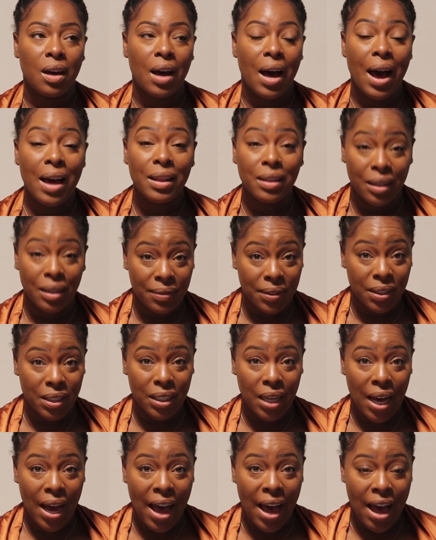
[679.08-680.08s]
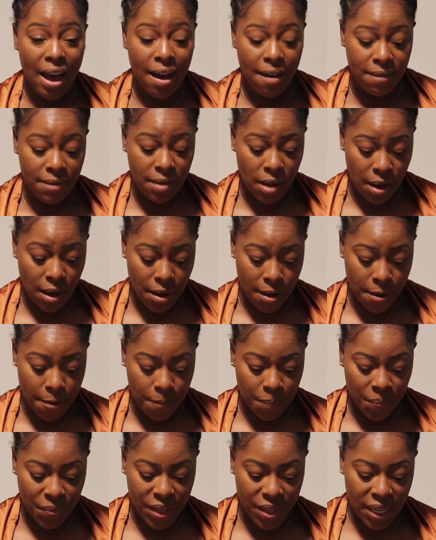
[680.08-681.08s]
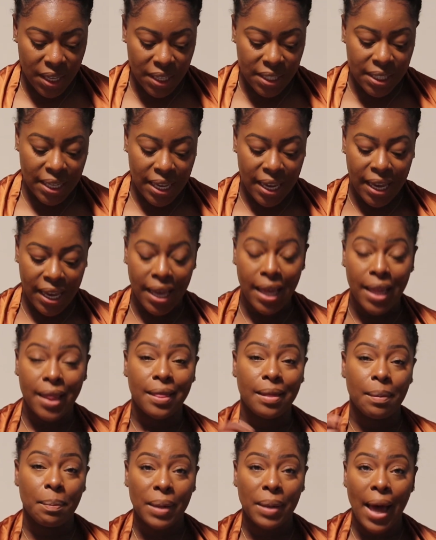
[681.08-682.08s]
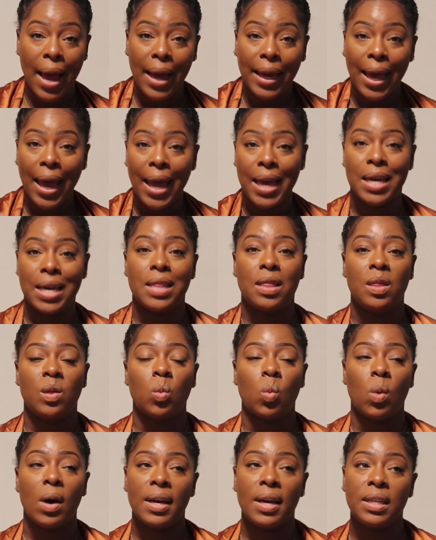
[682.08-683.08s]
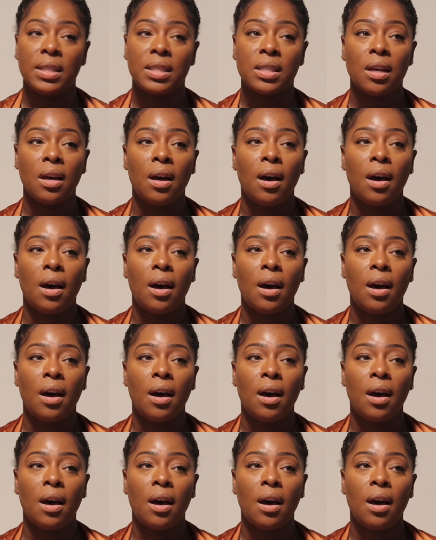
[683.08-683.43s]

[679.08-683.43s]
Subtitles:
I love it. I have this in the black and the white.